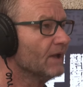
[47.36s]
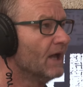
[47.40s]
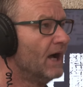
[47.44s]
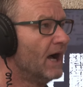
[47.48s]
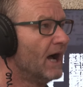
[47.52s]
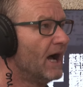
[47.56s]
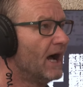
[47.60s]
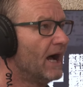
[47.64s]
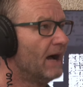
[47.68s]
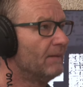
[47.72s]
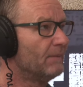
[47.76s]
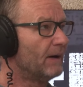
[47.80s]

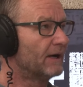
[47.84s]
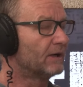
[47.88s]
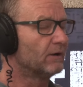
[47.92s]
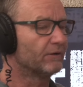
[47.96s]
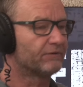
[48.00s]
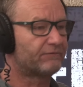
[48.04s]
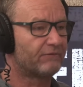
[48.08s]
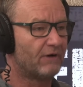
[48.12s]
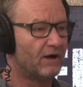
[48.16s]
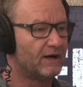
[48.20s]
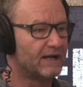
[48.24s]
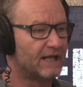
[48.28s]
Um, I
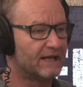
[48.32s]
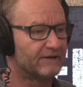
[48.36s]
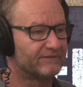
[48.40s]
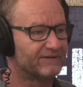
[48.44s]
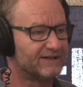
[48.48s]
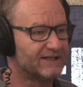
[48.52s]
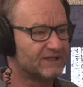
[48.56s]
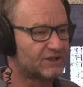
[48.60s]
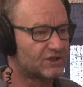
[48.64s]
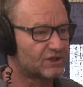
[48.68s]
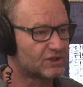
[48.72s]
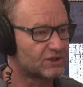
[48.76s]
got thrown out of
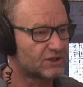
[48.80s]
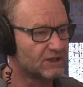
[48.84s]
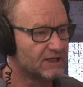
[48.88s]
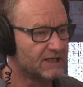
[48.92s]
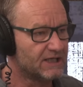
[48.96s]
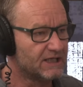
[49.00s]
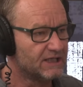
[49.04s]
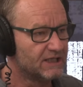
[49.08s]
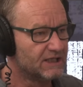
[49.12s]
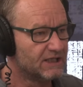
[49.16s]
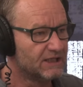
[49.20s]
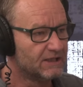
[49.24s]
East
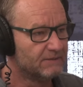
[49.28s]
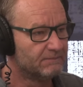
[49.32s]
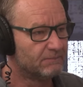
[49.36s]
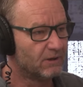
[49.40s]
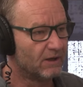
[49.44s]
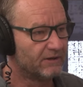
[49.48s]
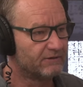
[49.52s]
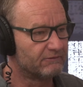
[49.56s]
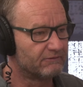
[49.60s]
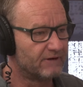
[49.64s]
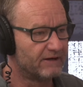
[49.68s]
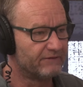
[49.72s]
Street
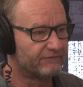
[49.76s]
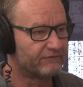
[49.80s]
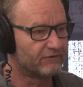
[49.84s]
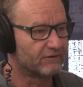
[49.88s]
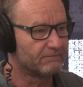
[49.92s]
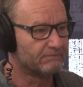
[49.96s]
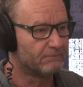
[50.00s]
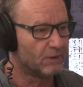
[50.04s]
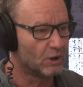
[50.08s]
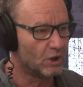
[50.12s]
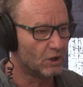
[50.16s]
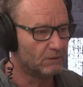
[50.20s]
by the
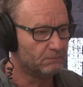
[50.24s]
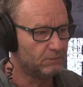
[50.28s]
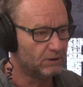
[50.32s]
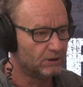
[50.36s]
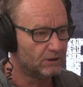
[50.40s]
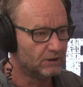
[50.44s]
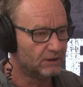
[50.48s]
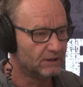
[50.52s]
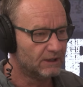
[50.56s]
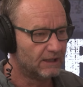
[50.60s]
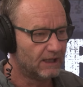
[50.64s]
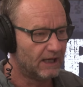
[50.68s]
Reverend Bob
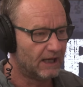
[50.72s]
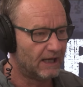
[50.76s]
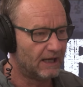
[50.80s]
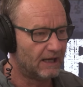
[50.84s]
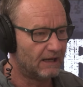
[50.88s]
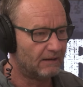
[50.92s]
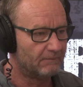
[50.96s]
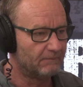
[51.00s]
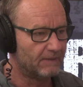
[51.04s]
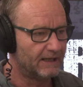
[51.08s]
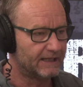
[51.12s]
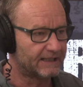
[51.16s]

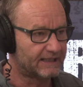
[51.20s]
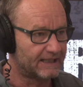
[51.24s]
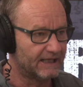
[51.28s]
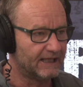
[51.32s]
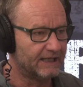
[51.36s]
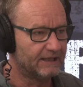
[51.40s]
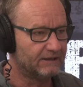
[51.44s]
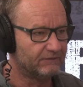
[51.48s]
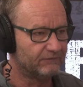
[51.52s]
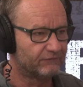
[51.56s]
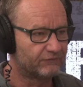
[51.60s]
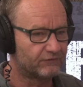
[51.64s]
um,
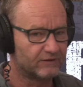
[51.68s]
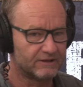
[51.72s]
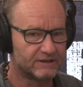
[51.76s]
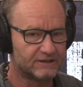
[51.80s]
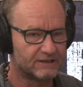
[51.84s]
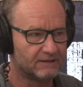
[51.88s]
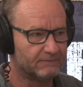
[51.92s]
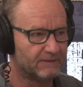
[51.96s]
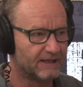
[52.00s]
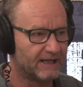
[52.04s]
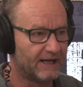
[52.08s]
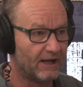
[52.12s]
again for
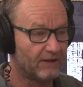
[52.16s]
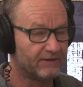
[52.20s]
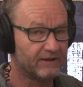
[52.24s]
intimidate.